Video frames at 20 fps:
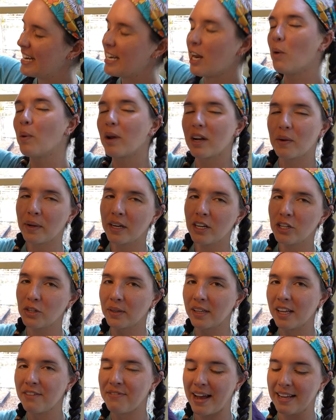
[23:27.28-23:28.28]
Now what I wanna do
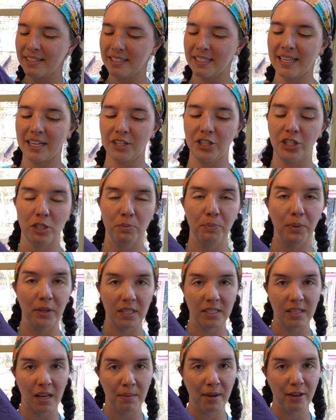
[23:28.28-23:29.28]
really fast is actually just put
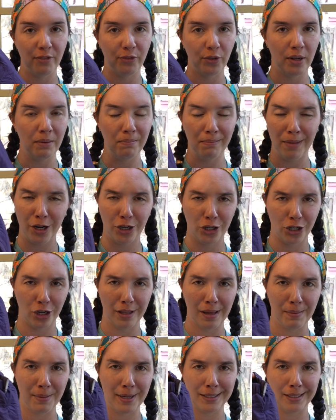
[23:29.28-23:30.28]
this on my foot, make sure
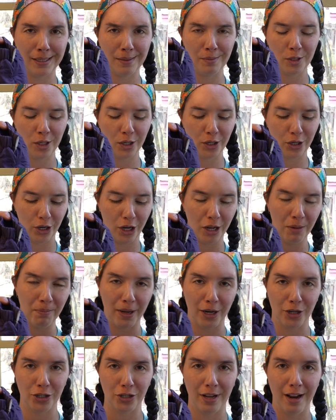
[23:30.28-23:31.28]
that my seams look good,
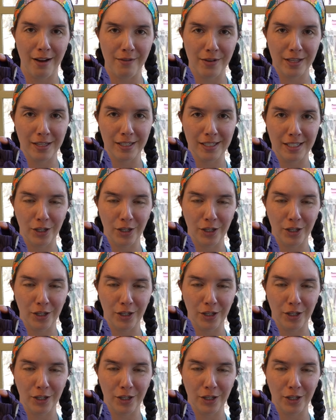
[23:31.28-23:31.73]
make sure that everything is